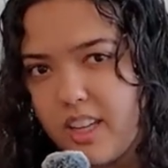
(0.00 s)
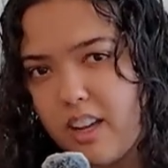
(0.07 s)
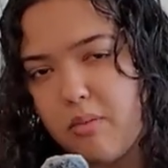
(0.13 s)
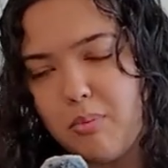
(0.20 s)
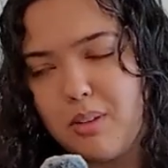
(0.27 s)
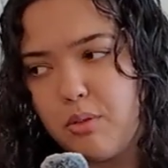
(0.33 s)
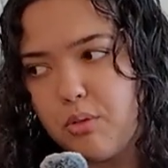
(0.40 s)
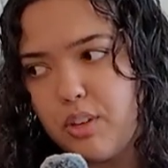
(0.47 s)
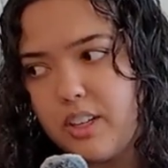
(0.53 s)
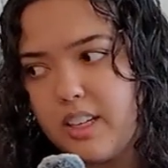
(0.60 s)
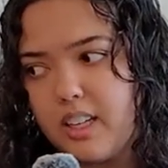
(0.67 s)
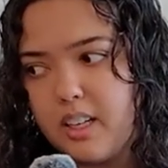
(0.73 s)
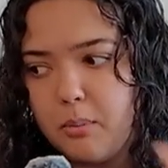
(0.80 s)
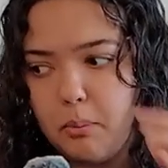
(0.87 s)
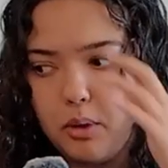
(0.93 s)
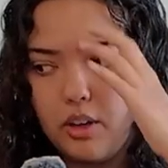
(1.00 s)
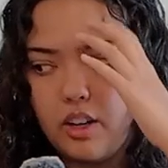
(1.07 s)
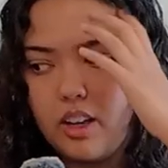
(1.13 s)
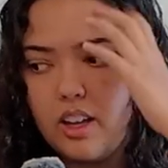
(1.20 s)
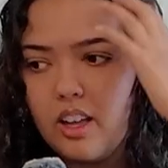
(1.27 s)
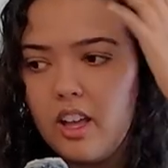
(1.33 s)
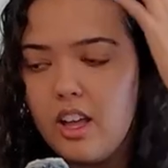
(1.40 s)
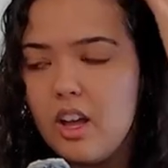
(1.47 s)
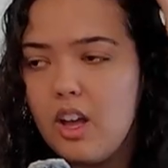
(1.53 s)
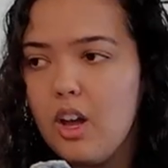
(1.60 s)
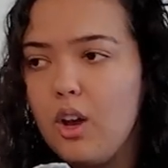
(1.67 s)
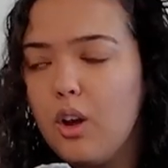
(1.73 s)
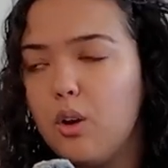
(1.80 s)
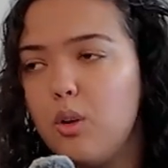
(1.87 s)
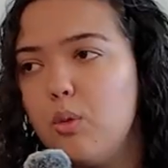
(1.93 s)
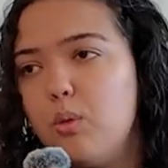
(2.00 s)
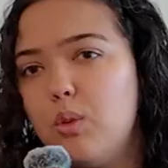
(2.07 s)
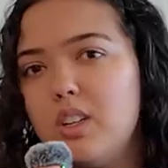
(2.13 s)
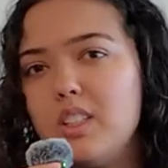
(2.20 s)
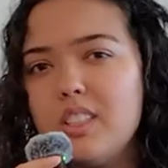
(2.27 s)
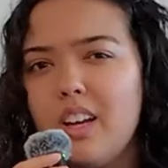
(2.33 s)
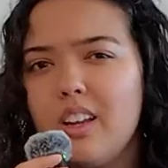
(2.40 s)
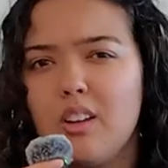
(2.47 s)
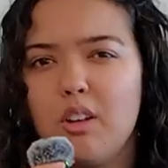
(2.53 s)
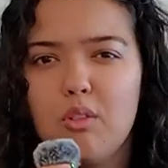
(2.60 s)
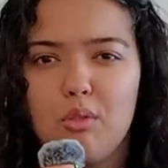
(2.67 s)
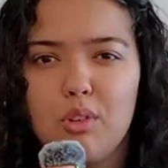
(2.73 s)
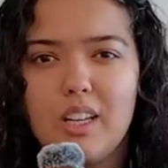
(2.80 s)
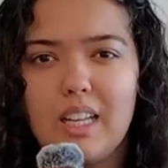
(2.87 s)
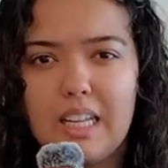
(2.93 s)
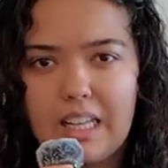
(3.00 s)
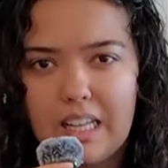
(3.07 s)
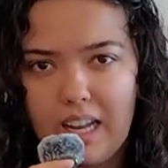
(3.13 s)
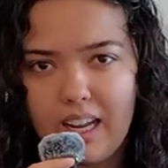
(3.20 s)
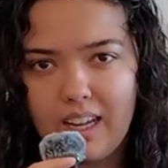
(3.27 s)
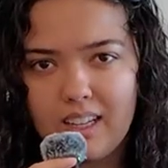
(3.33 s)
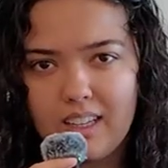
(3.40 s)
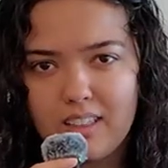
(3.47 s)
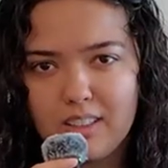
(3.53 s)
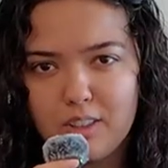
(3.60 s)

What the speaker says: I've been reading a book which I don't really like.